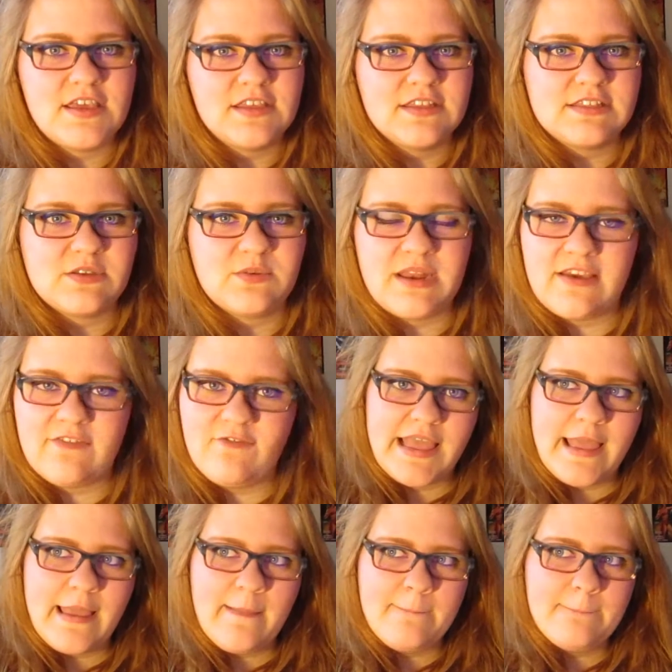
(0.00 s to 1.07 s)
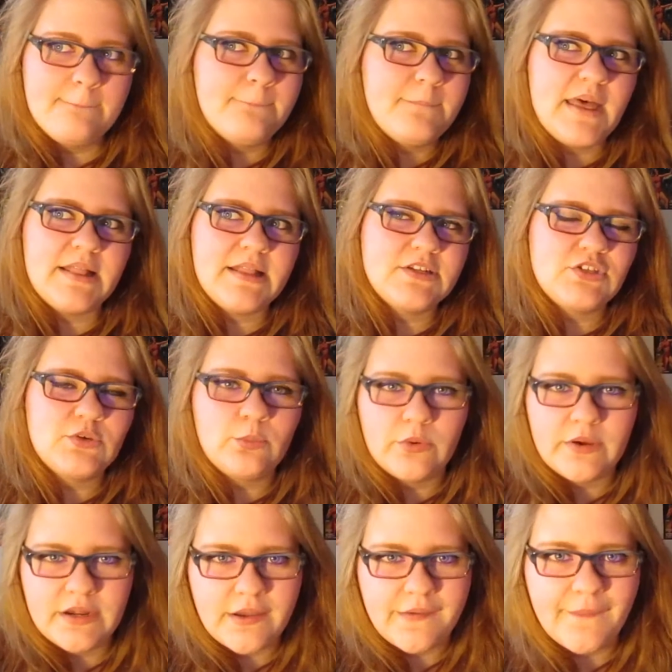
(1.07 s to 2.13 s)
So we'd have Bella
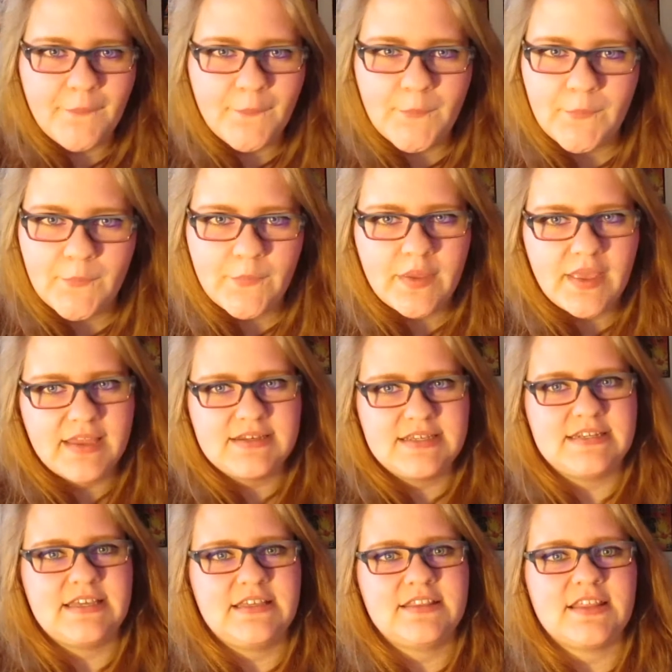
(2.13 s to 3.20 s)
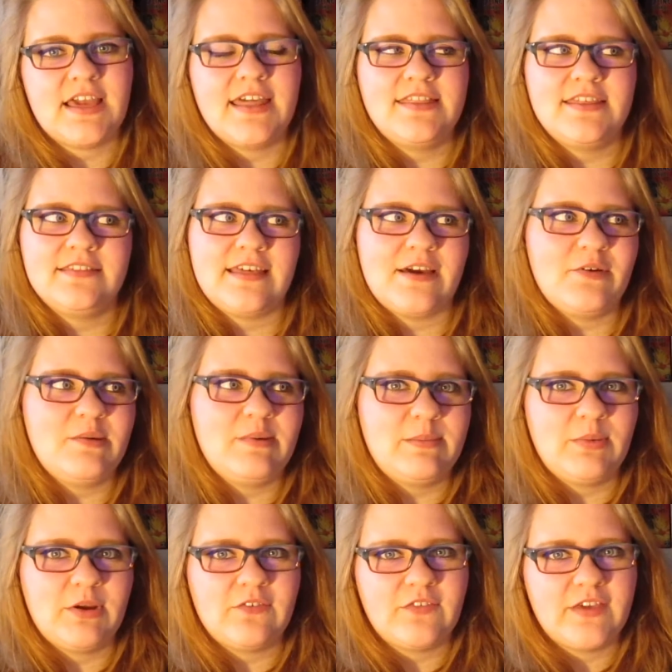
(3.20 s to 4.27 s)
2.0 and Edith. I think that would have been
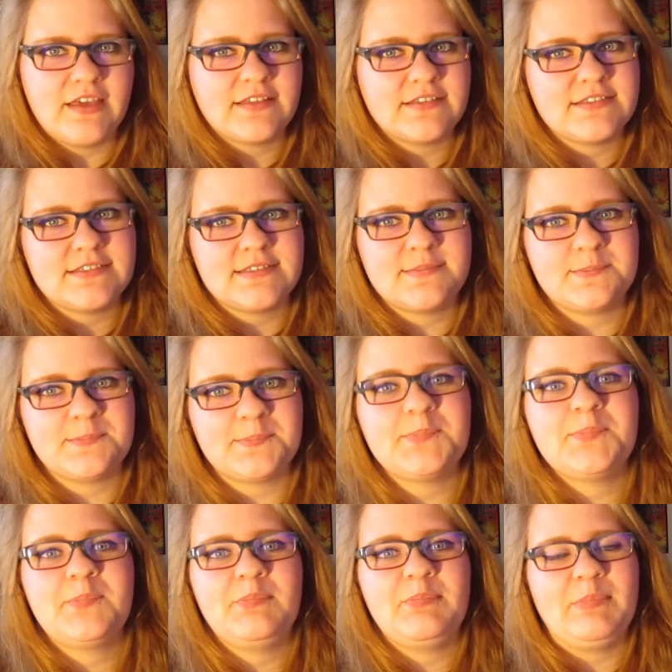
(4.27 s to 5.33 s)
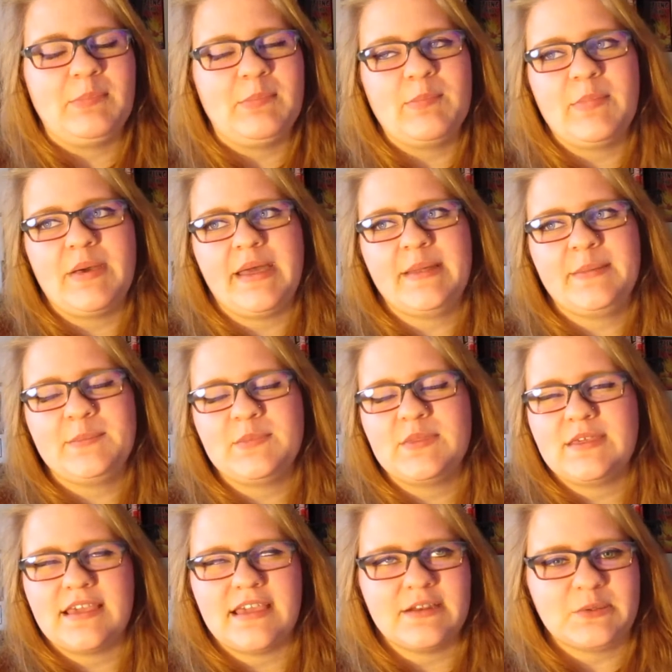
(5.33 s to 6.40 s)
perfect. But you
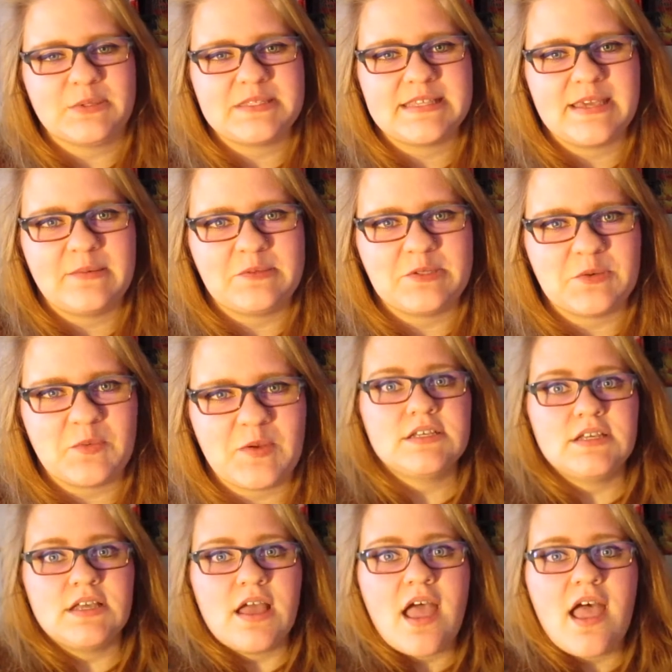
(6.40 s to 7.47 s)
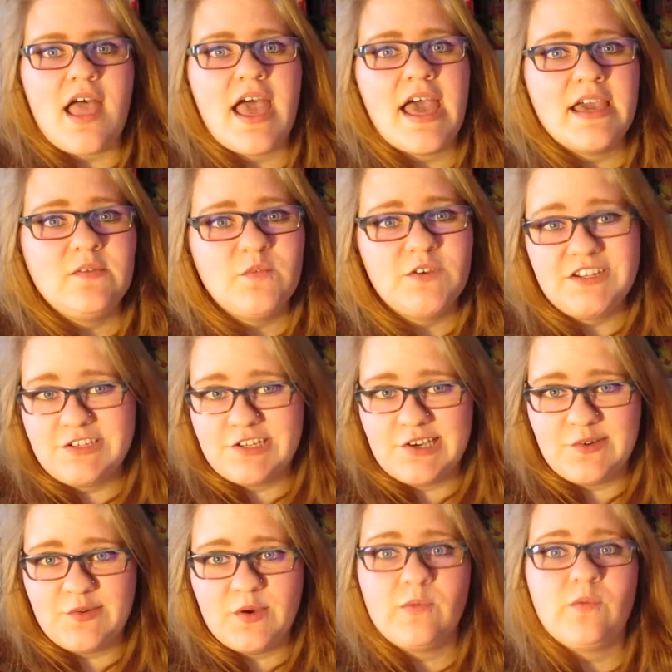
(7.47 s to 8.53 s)
can't always get what you want. I want to
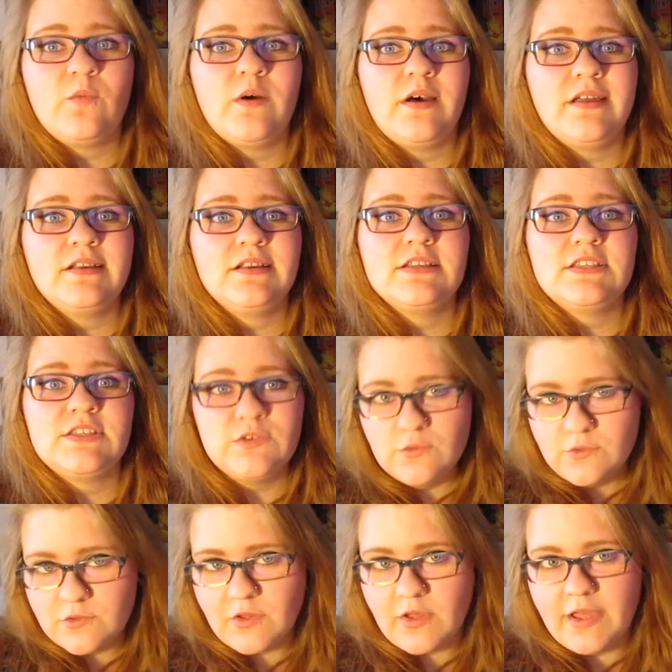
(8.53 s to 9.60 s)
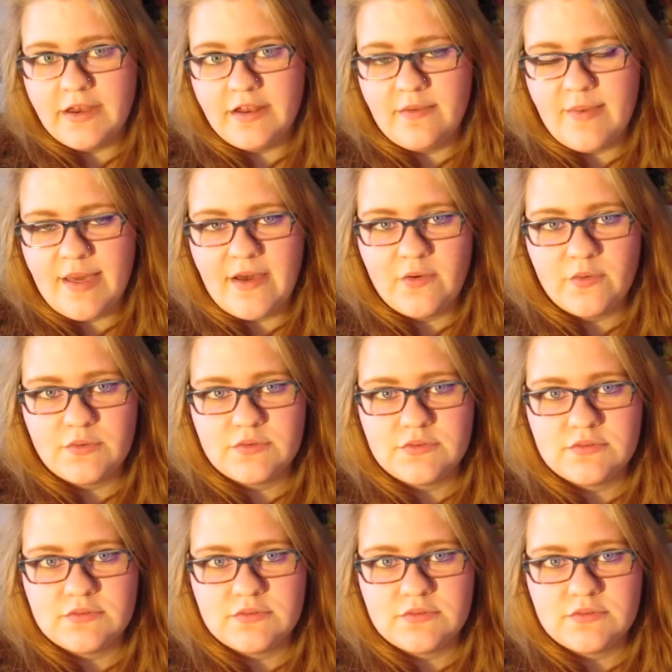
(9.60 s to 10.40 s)
know what you thought about